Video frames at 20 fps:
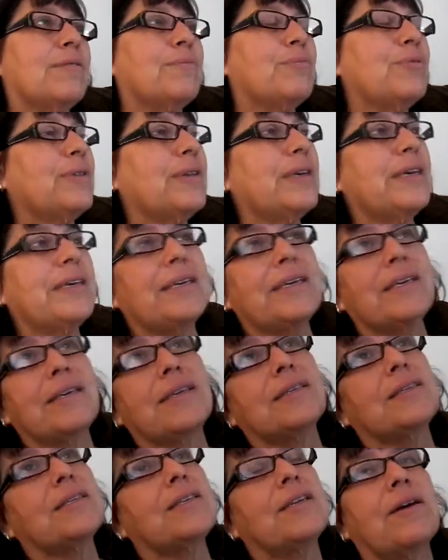
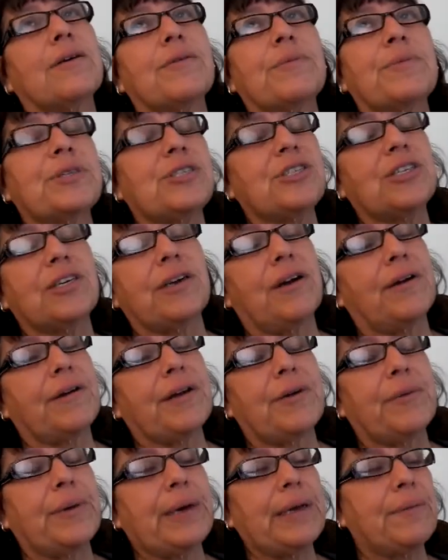please, but she had
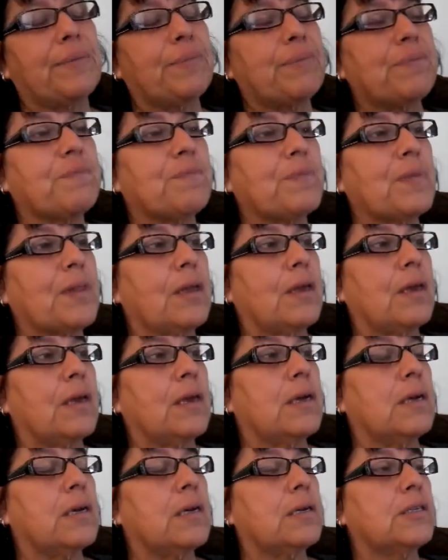already quit.
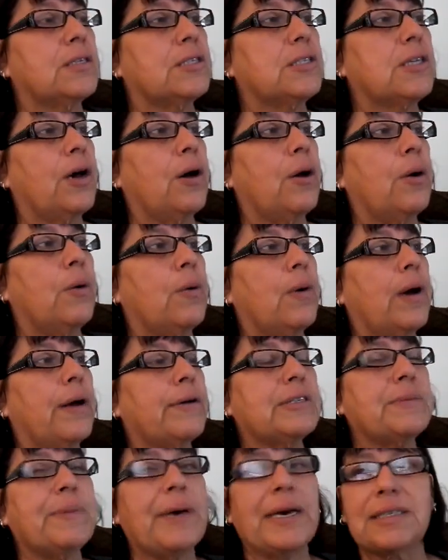So I
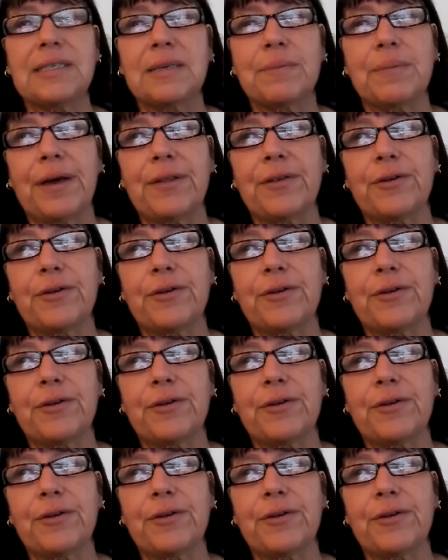was passing by